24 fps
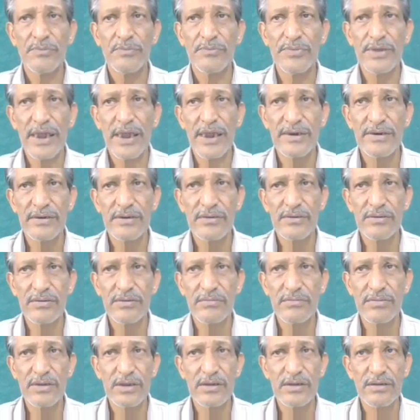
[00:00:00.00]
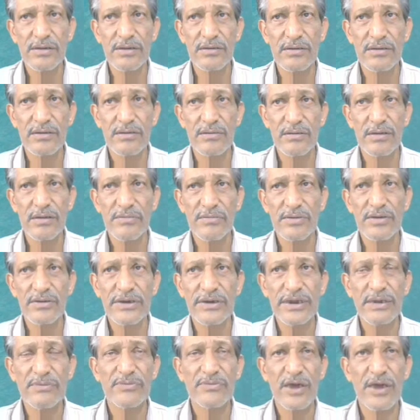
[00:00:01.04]

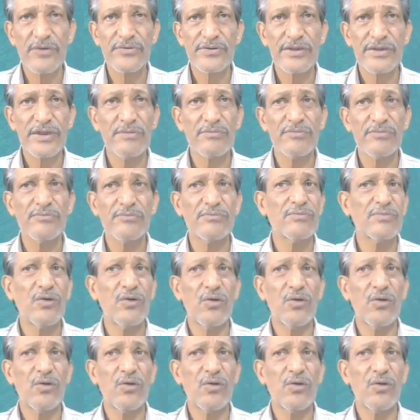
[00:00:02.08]
named after them.